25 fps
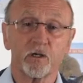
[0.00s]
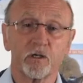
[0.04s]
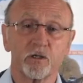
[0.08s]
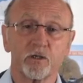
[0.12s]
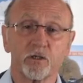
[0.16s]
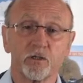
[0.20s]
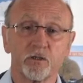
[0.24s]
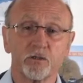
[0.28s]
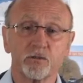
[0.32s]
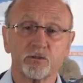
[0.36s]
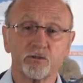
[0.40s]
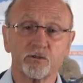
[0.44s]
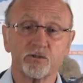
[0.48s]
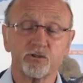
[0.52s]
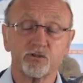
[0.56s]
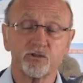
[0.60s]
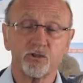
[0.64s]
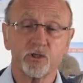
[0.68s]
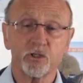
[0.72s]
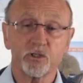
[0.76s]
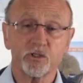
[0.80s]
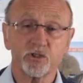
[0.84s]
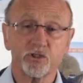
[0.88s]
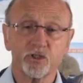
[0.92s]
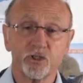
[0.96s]
lagoon
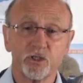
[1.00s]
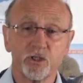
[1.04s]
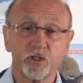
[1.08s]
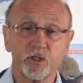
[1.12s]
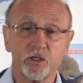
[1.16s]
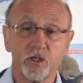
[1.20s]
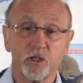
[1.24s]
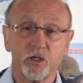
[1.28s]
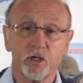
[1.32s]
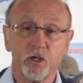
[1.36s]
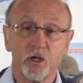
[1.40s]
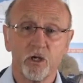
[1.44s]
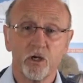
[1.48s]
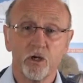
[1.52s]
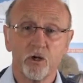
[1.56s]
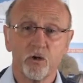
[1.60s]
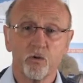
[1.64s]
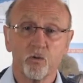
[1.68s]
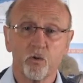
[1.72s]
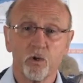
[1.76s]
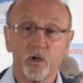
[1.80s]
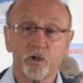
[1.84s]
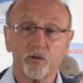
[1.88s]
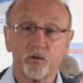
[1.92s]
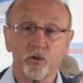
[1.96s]
structure
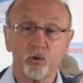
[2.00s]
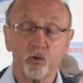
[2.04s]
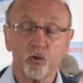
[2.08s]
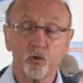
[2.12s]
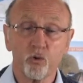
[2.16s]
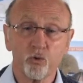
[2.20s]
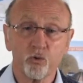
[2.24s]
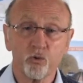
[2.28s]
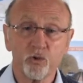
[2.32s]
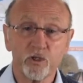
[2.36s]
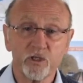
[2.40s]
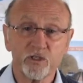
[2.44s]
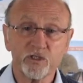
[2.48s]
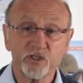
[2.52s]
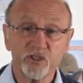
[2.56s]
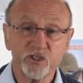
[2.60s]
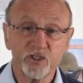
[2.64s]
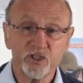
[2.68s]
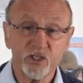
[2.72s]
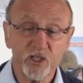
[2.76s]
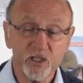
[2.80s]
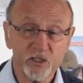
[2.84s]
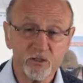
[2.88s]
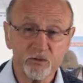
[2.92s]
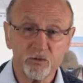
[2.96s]
with all the
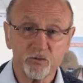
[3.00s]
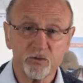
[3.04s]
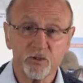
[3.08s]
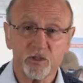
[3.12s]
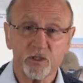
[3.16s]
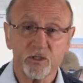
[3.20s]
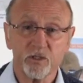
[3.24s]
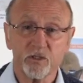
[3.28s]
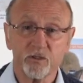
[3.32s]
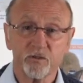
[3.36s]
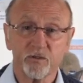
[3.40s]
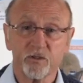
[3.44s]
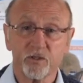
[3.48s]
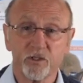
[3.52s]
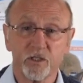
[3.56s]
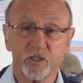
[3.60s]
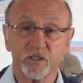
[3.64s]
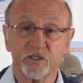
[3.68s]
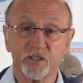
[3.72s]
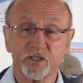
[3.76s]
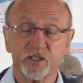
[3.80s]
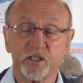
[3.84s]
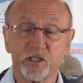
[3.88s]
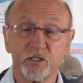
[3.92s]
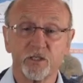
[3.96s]
silt
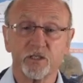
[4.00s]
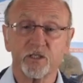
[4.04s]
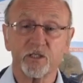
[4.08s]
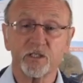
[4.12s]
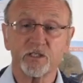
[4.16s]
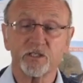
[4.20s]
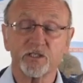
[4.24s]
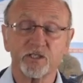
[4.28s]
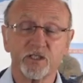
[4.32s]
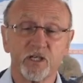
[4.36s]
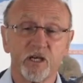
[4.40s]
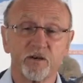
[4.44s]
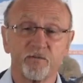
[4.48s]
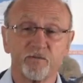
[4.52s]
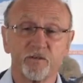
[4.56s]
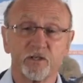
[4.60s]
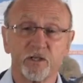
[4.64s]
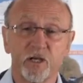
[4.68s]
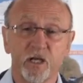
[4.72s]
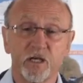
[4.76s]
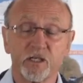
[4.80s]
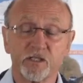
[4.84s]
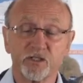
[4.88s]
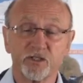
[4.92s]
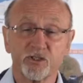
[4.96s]
that's in the Severn
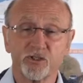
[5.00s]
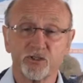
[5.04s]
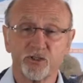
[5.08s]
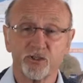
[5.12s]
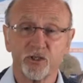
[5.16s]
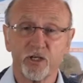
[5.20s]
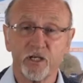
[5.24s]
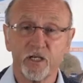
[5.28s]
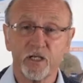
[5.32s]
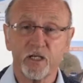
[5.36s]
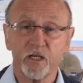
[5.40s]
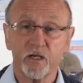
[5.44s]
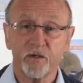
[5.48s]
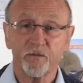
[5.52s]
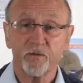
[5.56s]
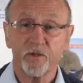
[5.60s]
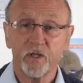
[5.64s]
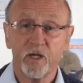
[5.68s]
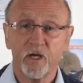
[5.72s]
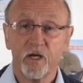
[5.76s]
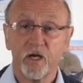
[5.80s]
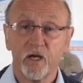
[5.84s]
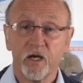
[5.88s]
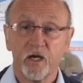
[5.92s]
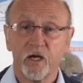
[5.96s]
Estuary.
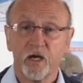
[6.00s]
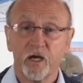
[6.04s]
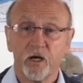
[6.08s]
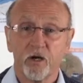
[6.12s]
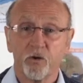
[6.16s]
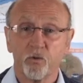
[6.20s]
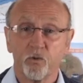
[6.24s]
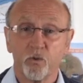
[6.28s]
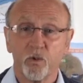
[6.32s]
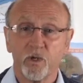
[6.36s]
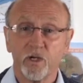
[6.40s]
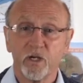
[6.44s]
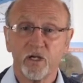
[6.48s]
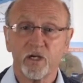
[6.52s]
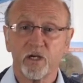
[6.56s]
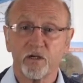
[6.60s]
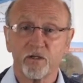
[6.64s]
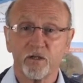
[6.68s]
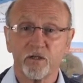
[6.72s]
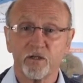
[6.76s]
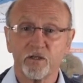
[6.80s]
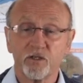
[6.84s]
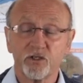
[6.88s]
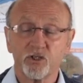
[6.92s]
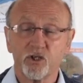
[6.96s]
We
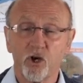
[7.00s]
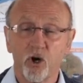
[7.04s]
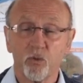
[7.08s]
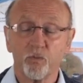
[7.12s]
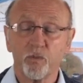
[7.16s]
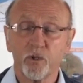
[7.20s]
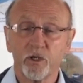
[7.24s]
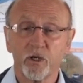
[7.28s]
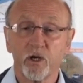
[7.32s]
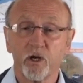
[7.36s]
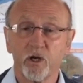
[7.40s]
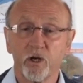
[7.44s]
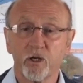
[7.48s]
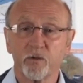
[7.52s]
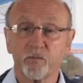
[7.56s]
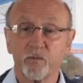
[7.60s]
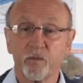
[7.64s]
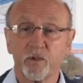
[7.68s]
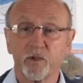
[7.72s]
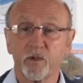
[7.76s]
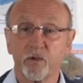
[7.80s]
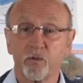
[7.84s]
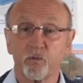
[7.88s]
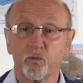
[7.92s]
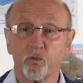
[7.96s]
can top it
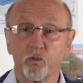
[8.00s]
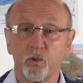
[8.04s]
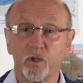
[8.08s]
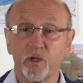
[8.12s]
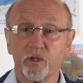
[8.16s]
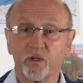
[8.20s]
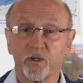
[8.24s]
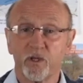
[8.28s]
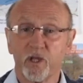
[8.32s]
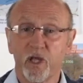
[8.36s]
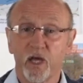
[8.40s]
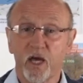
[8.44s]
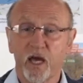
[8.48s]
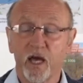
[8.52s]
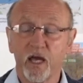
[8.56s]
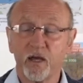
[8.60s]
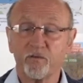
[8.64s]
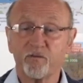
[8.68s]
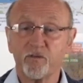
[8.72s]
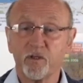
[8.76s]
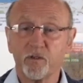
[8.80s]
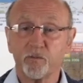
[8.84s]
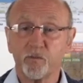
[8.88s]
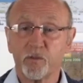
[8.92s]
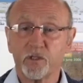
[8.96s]
up with
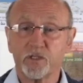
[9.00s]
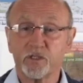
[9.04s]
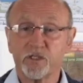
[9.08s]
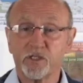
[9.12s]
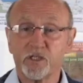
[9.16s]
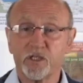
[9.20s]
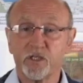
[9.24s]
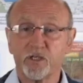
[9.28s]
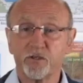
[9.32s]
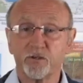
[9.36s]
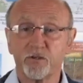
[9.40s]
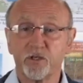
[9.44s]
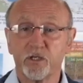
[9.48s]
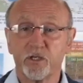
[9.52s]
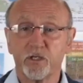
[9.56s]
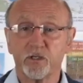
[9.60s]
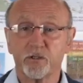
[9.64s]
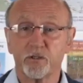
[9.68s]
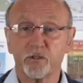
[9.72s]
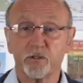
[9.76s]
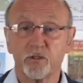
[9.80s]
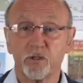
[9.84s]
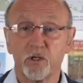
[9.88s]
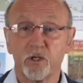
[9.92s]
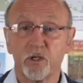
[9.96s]
heavy
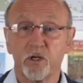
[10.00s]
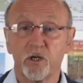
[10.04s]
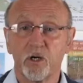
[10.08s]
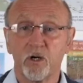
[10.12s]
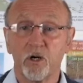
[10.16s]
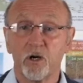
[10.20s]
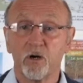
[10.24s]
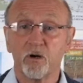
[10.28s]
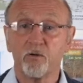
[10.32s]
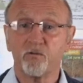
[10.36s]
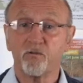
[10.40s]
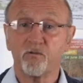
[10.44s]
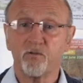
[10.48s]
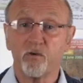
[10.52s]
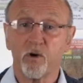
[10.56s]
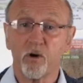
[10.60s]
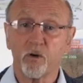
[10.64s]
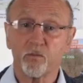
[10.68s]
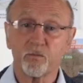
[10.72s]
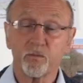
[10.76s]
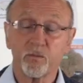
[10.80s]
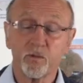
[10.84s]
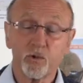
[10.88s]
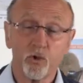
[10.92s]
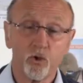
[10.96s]
material
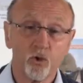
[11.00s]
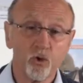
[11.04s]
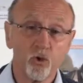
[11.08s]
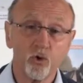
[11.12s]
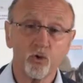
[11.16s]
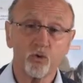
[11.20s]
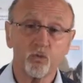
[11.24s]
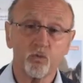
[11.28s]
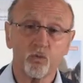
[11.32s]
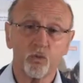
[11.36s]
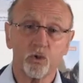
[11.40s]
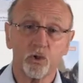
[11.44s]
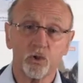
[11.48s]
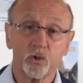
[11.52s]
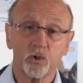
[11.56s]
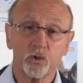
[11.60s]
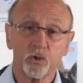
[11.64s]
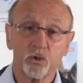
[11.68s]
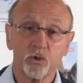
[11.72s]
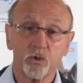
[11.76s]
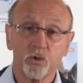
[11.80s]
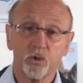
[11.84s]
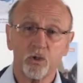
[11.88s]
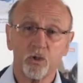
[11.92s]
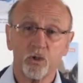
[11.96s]
from
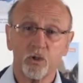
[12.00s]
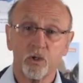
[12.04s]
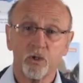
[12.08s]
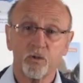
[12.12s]
Cornwall,